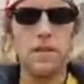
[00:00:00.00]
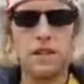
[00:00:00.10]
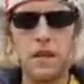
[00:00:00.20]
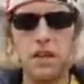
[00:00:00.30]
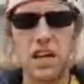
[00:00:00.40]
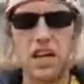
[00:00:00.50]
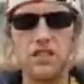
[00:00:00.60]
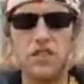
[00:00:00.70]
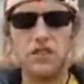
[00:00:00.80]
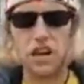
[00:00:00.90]
giving his
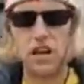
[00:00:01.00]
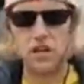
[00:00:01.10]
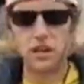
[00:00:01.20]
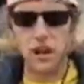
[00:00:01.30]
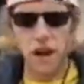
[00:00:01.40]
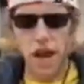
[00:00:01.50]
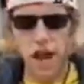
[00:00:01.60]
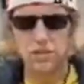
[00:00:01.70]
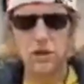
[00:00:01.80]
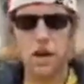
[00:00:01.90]
assent to their
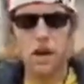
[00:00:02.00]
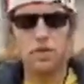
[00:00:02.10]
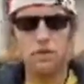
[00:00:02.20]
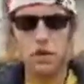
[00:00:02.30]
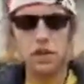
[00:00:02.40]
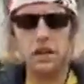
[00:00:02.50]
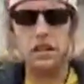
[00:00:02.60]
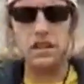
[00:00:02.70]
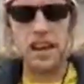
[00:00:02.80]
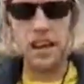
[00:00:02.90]
acts of
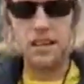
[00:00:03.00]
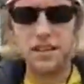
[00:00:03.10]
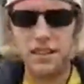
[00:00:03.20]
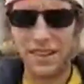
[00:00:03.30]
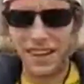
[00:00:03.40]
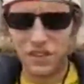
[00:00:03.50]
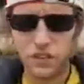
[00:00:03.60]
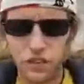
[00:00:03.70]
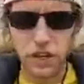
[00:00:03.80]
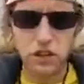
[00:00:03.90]
pretended
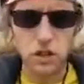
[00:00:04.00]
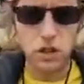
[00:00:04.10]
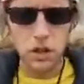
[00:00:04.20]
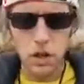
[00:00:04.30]
legislation,